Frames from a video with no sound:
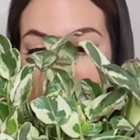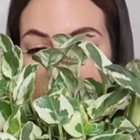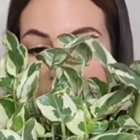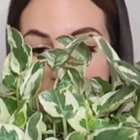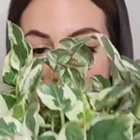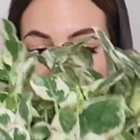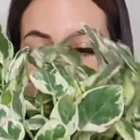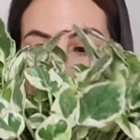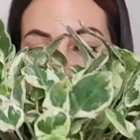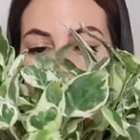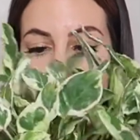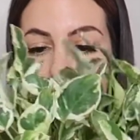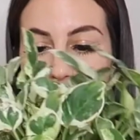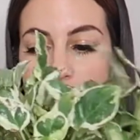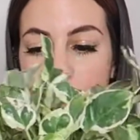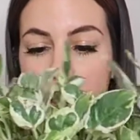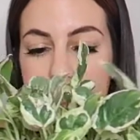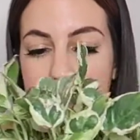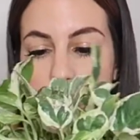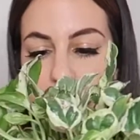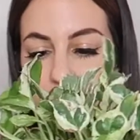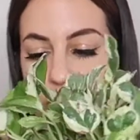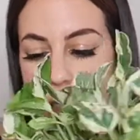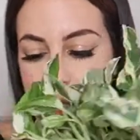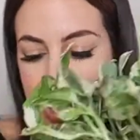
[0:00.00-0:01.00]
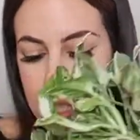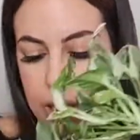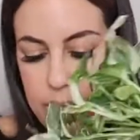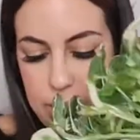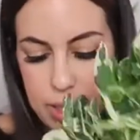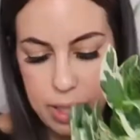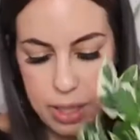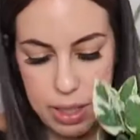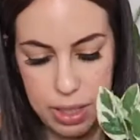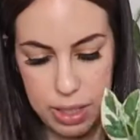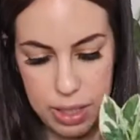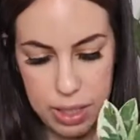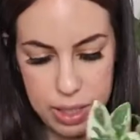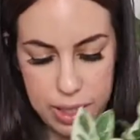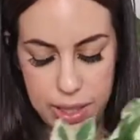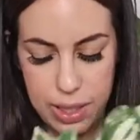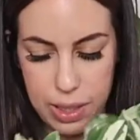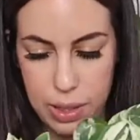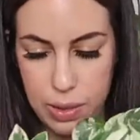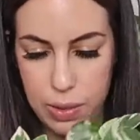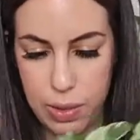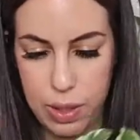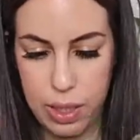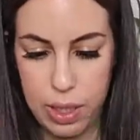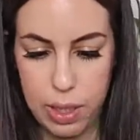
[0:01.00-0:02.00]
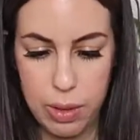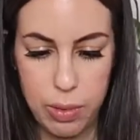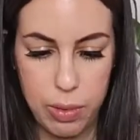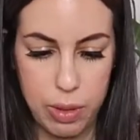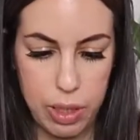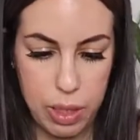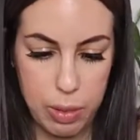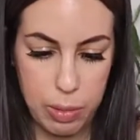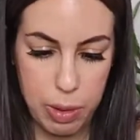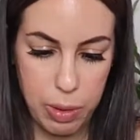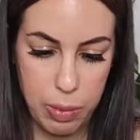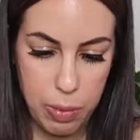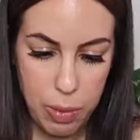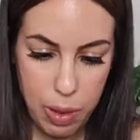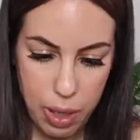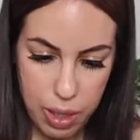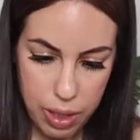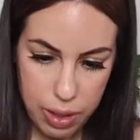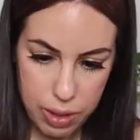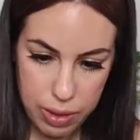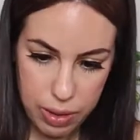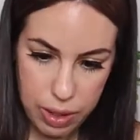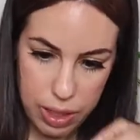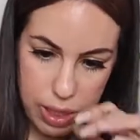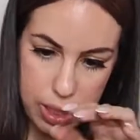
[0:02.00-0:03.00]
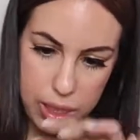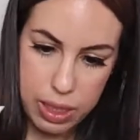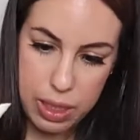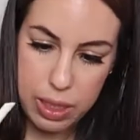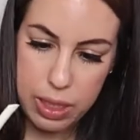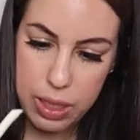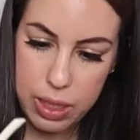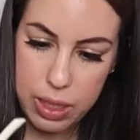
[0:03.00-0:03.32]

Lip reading: difficult. So let me water it.